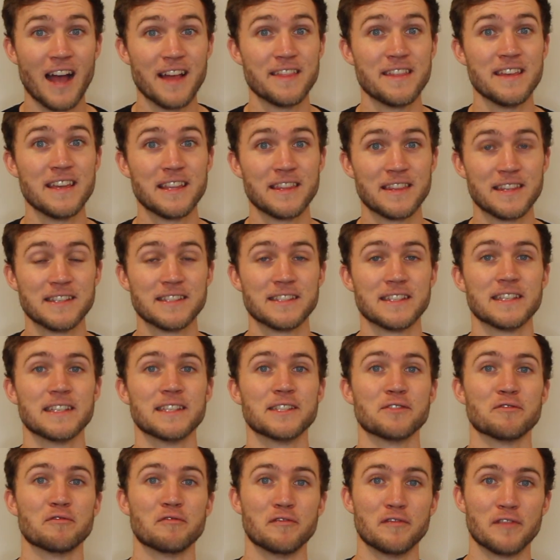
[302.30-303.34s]
think this
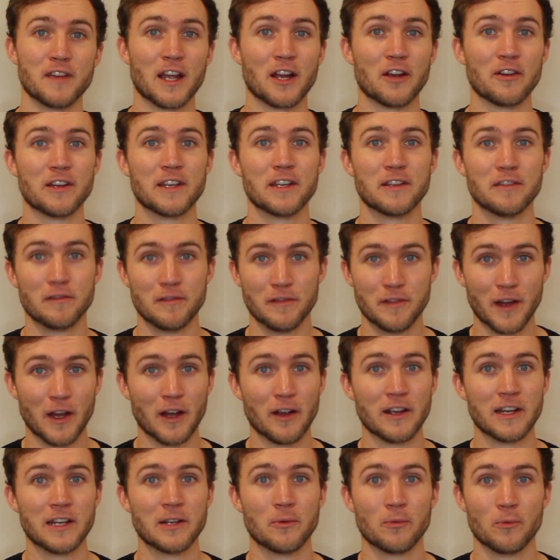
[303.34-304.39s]
is very,
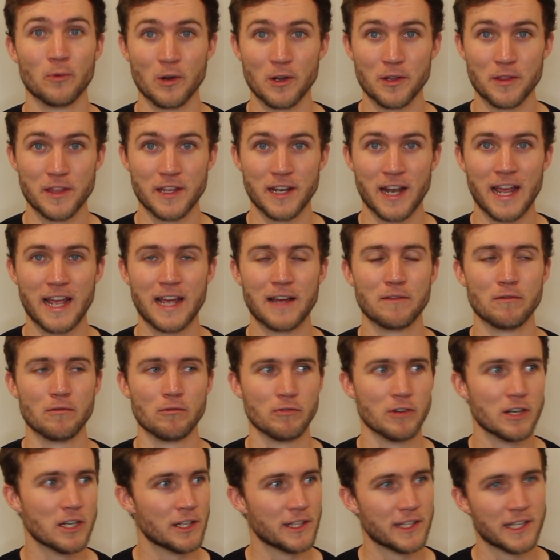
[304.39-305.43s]
very worth it. I have
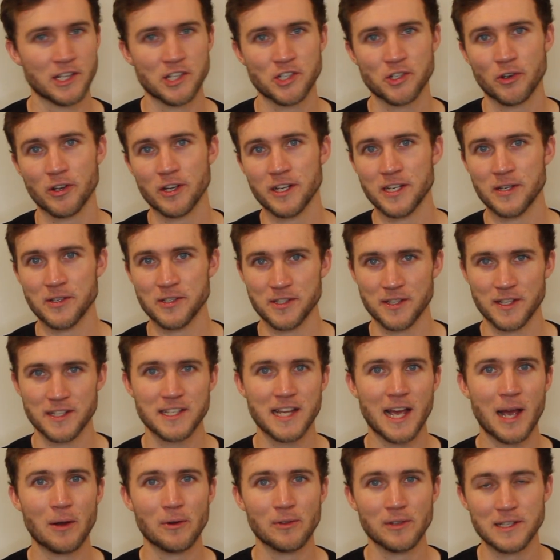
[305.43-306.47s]
really enjoyed using the
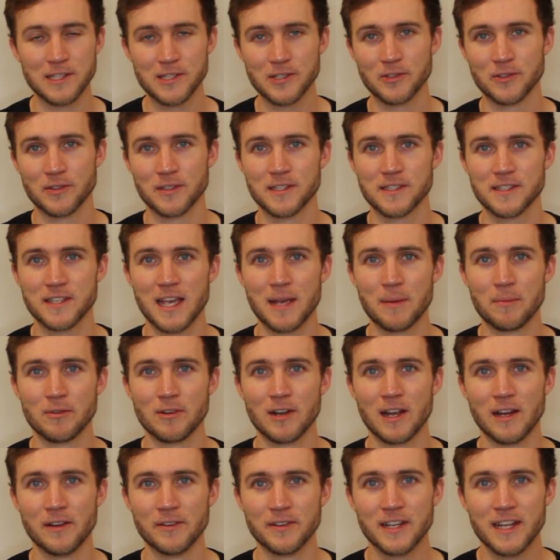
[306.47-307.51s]
towel insert this time
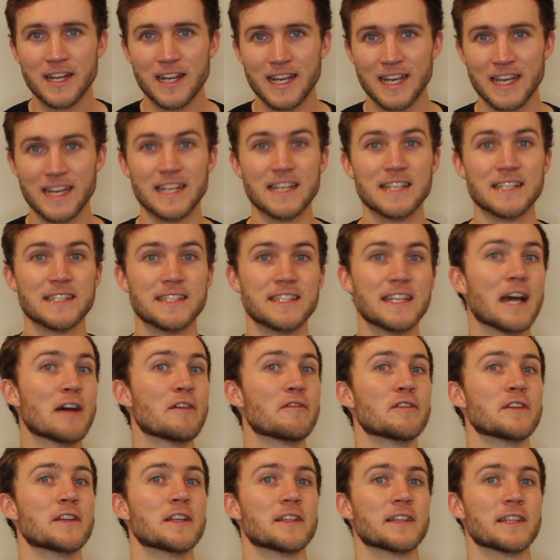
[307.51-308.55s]
around. It is
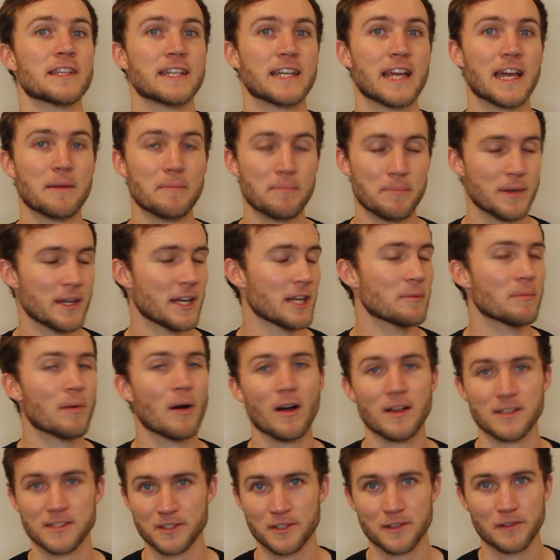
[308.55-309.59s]
definitely a big
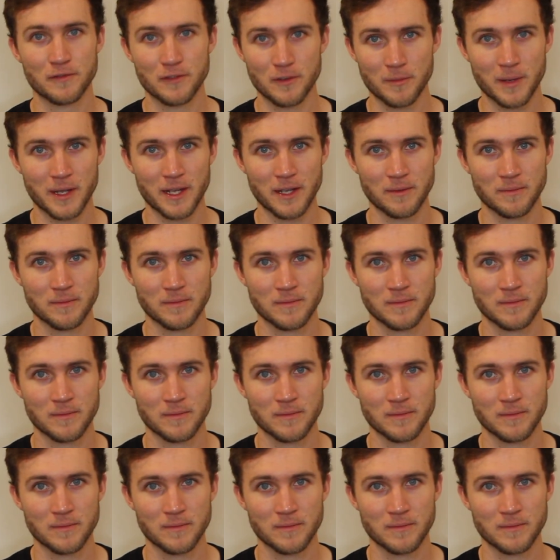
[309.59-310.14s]
positive for me.